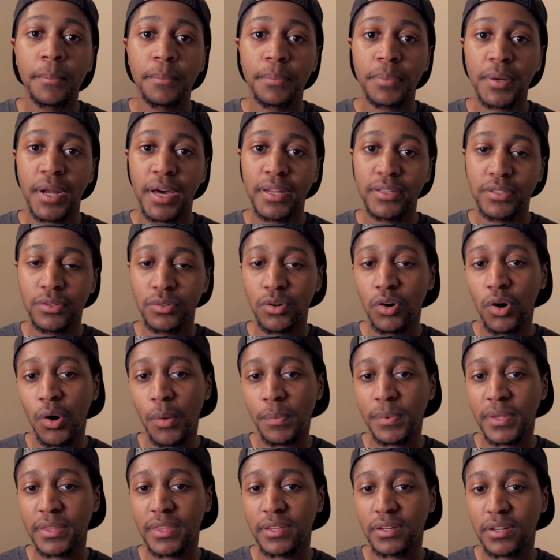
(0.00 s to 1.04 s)
But I do
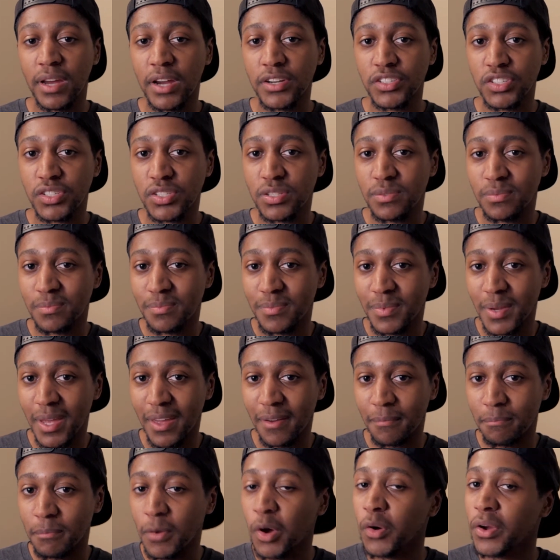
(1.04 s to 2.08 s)
hope that they're not just
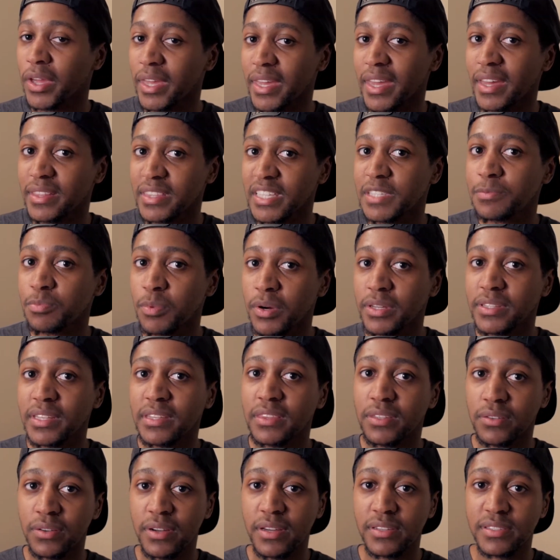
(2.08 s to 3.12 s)
milking it at this point,
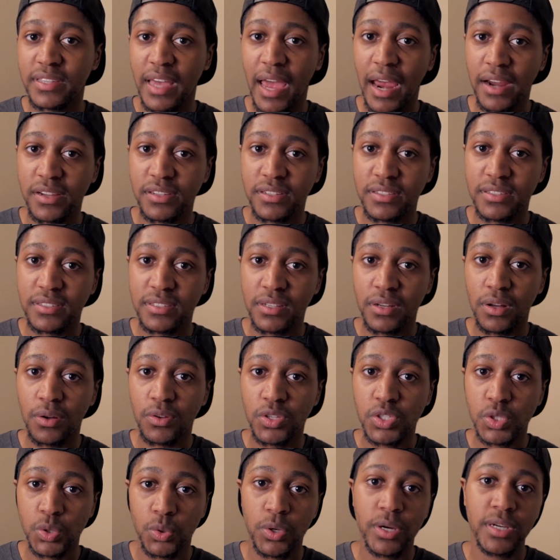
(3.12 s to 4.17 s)
that there is actually still
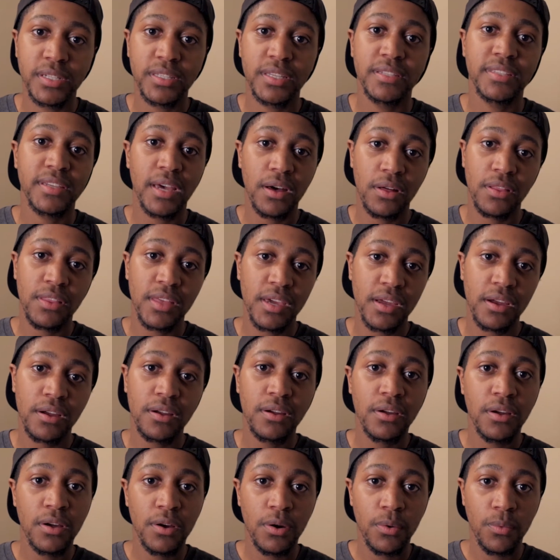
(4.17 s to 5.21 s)
story to tell
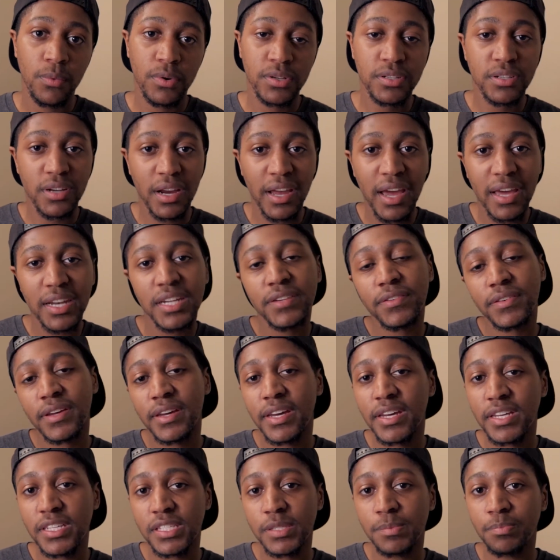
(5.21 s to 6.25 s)
there, which there kind of
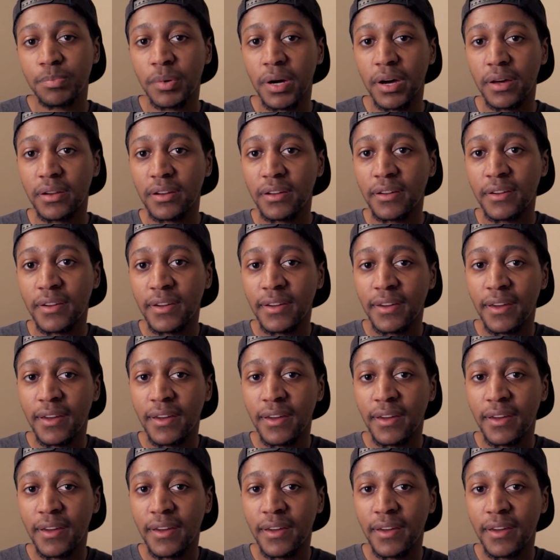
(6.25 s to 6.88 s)
is, but